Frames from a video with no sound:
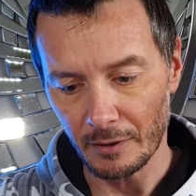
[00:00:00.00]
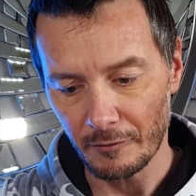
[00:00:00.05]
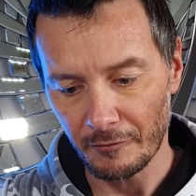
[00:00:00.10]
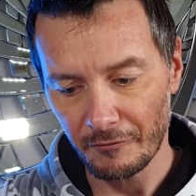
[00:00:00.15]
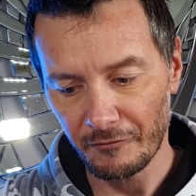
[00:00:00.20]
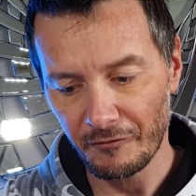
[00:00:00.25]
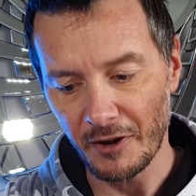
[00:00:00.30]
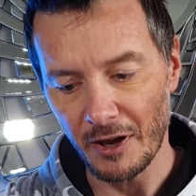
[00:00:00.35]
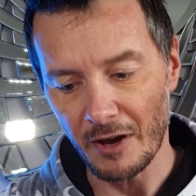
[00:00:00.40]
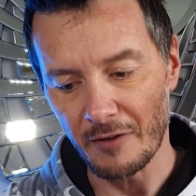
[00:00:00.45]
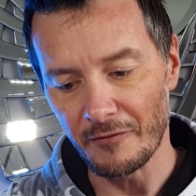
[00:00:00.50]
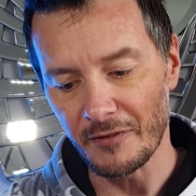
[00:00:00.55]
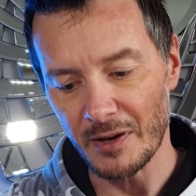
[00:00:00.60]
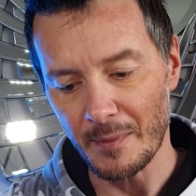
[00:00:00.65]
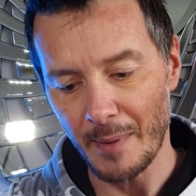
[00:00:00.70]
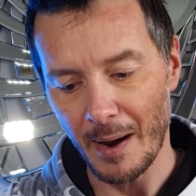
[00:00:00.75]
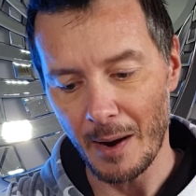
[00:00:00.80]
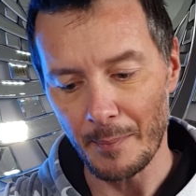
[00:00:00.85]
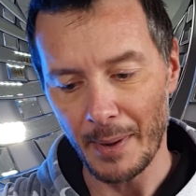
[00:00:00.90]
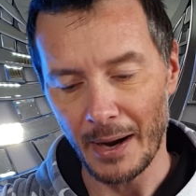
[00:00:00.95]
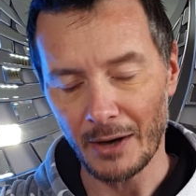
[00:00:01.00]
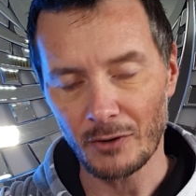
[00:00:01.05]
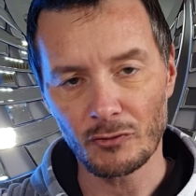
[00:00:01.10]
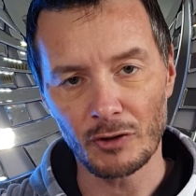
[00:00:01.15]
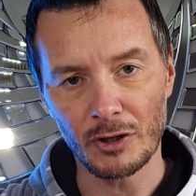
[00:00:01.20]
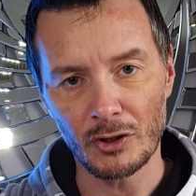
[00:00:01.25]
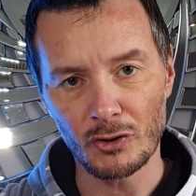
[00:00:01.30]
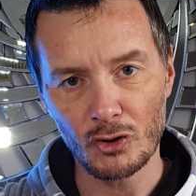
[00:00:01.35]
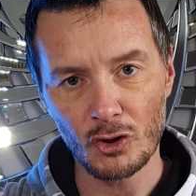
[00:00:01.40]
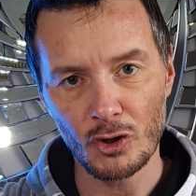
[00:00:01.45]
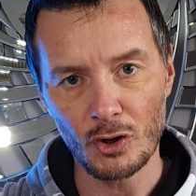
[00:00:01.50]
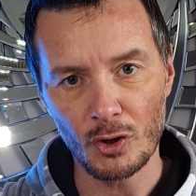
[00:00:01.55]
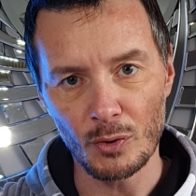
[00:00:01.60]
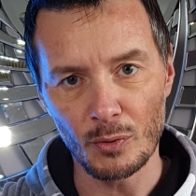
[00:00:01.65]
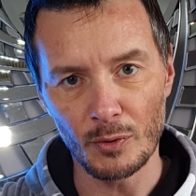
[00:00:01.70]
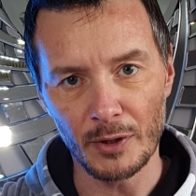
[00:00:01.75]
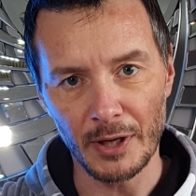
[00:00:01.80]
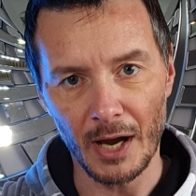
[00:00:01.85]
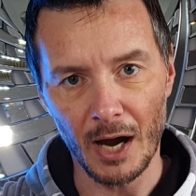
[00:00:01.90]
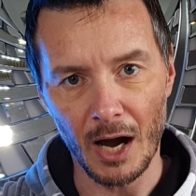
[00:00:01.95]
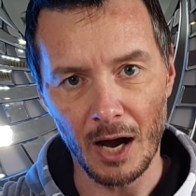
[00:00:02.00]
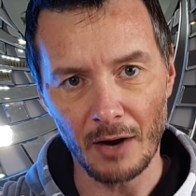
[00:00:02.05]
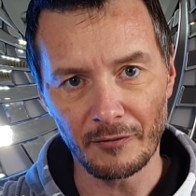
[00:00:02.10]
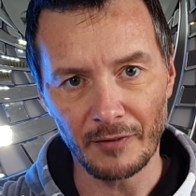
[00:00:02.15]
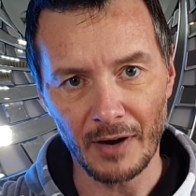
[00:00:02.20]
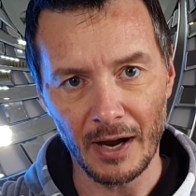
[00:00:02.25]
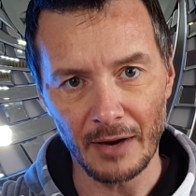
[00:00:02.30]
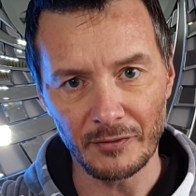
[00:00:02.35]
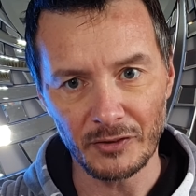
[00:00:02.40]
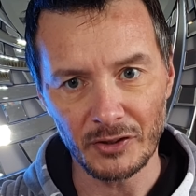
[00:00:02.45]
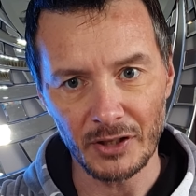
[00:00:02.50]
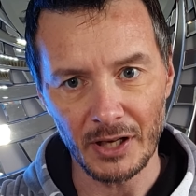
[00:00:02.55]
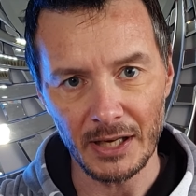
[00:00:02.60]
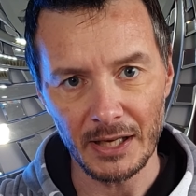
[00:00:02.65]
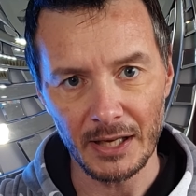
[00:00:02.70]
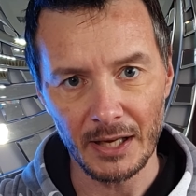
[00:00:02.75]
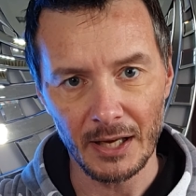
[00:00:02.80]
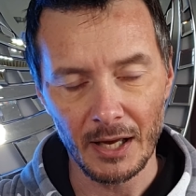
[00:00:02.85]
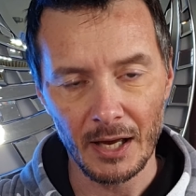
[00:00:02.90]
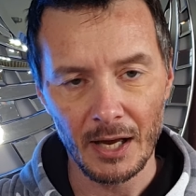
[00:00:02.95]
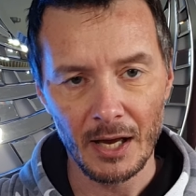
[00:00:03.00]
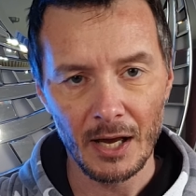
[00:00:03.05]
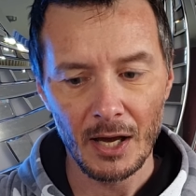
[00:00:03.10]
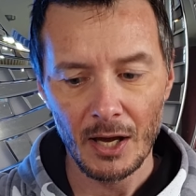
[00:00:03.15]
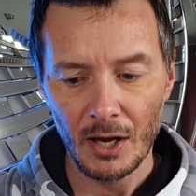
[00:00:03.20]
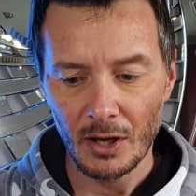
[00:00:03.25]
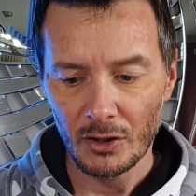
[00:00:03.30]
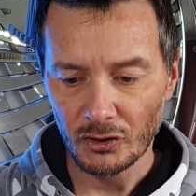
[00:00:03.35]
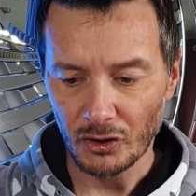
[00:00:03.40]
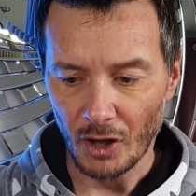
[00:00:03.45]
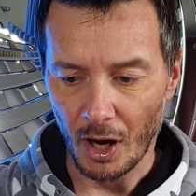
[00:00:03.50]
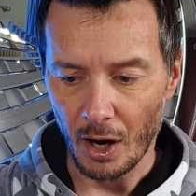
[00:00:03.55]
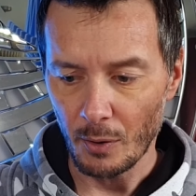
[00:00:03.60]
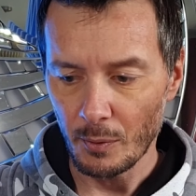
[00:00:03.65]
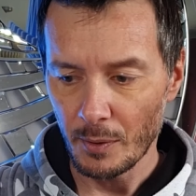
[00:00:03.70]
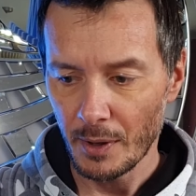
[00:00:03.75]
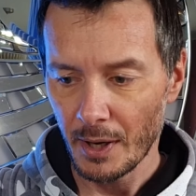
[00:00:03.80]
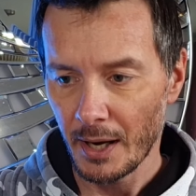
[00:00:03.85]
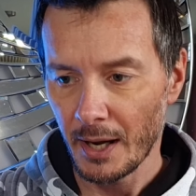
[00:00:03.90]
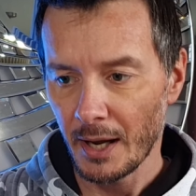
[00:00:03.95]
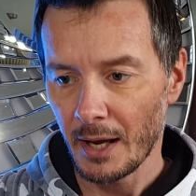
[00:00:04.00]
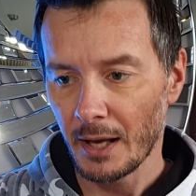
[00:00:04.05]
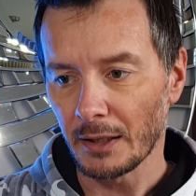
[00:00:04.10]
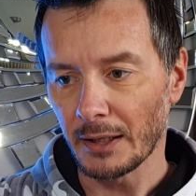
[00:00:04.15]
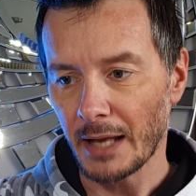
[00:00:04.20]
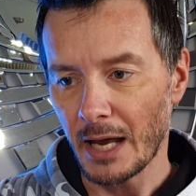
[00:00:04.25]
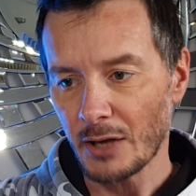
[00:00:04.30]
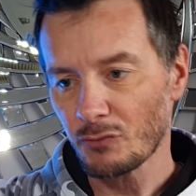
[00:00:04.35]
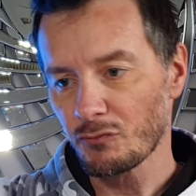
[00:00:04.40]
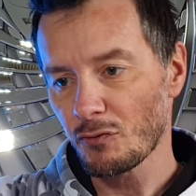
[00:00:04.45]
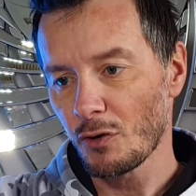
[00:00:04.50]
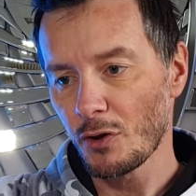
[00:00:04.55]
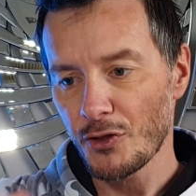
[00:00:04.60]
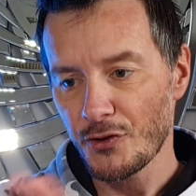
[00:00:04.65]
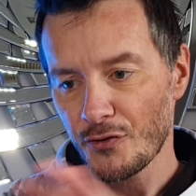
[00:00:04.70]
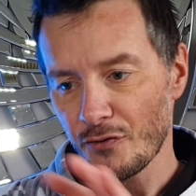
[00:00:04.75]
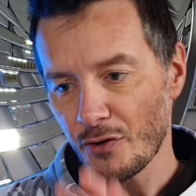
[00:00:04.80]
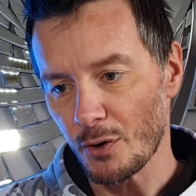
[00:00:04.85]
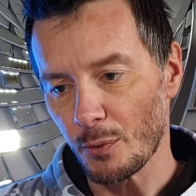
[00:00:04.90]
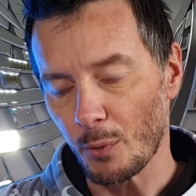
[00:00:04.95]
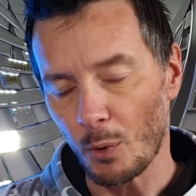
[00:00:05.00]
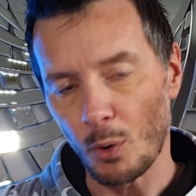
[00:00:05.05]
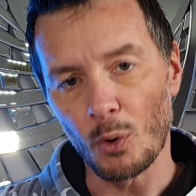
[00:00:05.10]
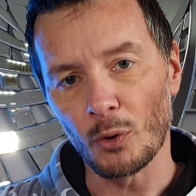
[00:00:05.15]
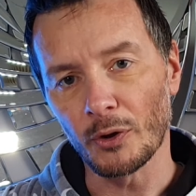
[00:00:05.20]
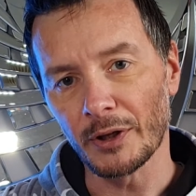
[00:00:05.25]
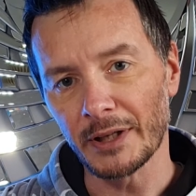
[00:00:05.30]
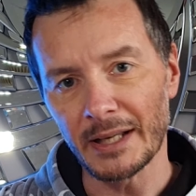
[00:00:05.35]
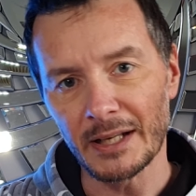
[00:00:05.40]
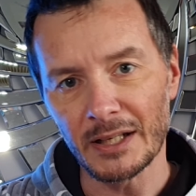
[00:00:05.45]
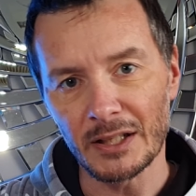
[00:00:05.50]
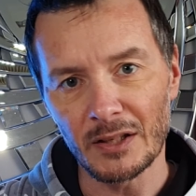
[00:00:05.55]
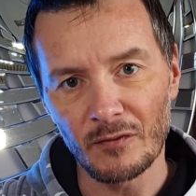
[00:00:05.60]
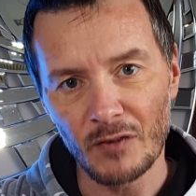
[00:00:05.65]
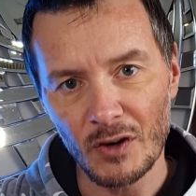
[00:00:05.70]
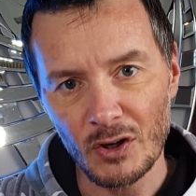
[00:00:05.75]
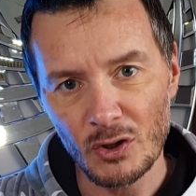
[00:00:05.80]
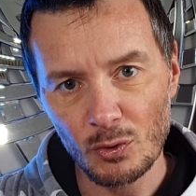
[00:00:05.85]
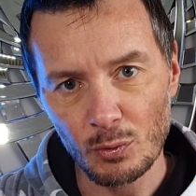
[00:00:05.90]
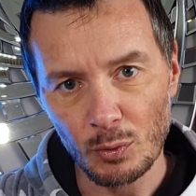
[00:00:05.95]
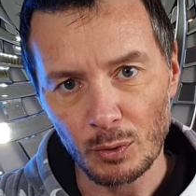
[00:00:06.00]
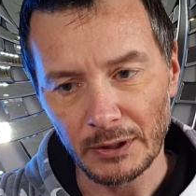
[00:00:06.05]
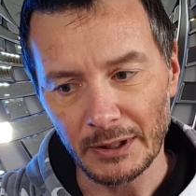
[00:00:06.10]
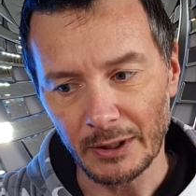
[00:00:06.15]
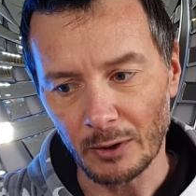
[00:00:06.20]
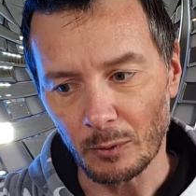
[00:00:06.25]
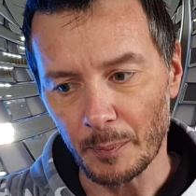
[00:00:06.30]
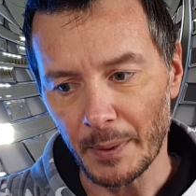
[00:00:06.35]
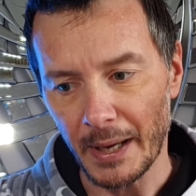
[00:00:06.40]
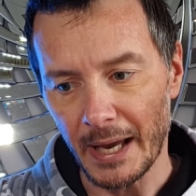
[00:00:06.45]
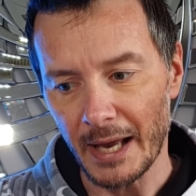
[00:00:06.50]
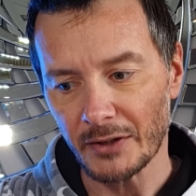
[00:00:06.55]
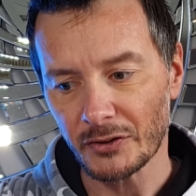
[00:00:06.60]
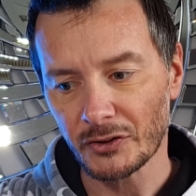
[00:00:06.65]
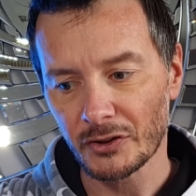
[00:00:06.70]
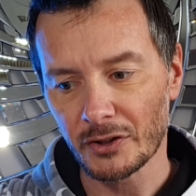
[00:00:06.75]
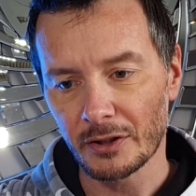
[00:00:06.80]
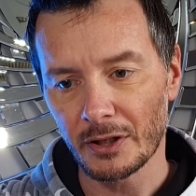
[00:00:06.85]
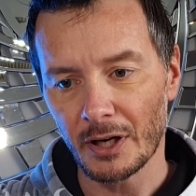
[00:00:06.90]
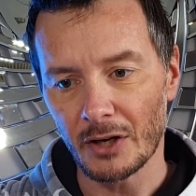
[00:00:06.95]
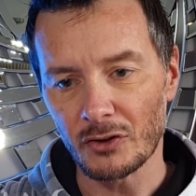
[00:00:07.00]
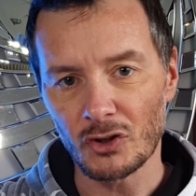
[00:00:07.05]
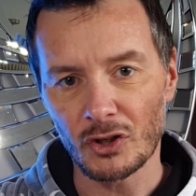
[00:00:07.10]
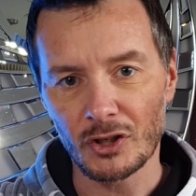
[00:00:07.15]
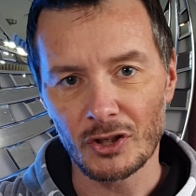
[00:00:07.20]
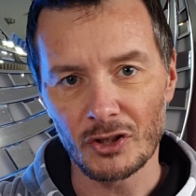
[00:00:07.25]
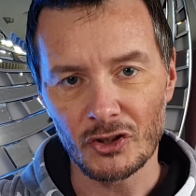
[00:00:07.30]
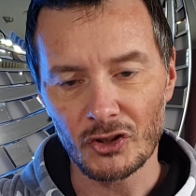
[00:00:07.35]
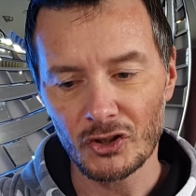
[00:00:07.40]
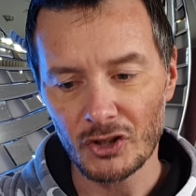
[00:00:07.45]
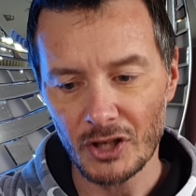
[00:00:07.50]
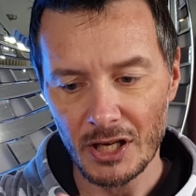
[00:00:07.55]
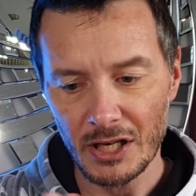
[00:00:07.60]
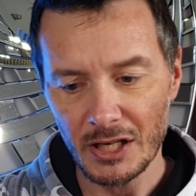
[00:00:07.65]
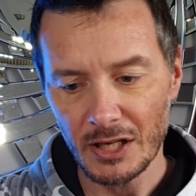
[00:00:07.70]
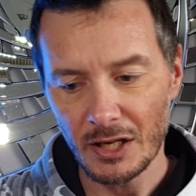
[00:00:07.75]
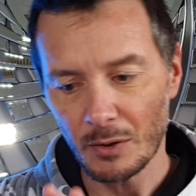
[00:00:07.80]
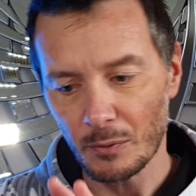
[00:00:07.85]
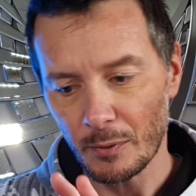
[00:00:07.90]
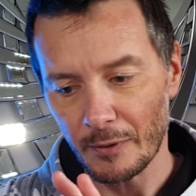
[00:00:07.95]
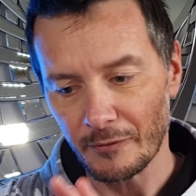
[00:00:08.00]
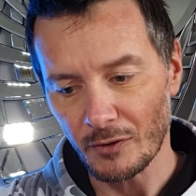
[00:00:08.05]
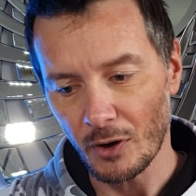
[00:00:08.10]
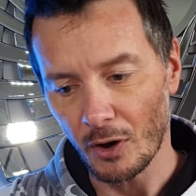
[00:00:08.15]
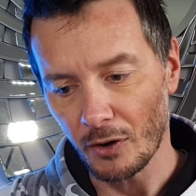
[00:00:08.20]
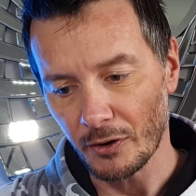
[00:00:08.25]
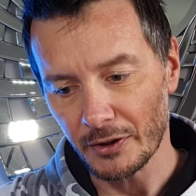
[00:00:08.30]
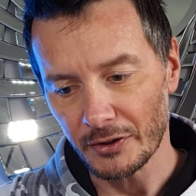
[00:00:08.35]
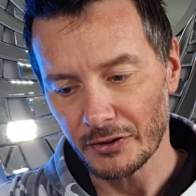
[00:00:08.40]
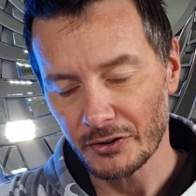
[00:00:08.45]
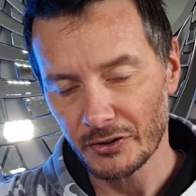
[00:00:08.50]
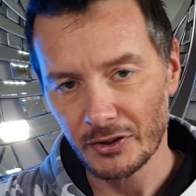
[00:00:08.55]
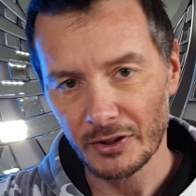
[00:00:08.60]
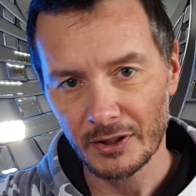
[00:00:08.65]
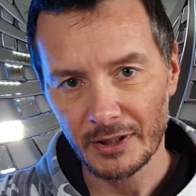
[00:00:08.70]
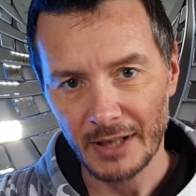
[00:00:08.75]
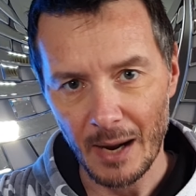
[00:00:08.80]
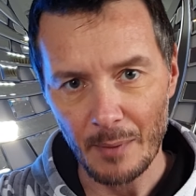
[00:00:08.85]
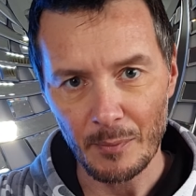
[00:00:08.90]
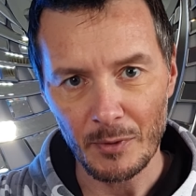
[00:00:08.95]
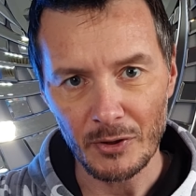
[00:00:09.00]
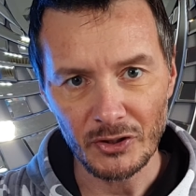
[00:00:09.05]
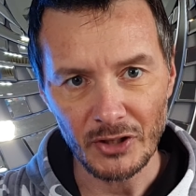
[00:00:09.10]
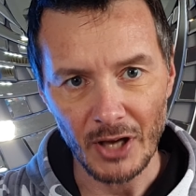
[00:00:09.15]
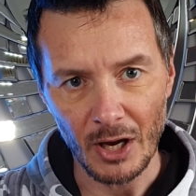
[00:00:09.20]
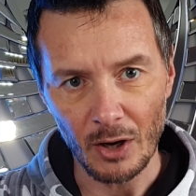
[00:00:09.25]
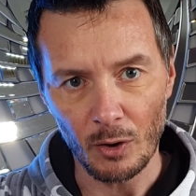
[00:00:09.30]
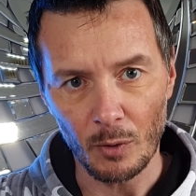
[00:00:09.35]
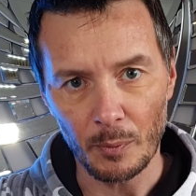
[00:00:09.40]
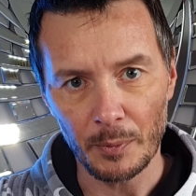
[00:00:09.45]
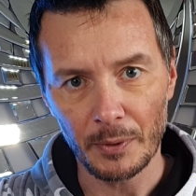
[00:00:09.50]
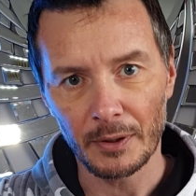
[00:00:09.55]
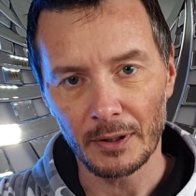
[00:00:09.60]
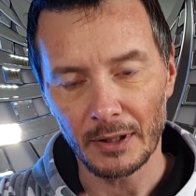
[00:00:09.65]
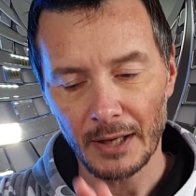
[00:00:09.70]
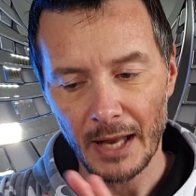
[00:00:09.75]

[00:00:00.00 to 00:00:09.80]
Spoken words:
fit a V-mount battery to the R5c. So let's run through all the individual little bits. As you can see, we've got this camera set up.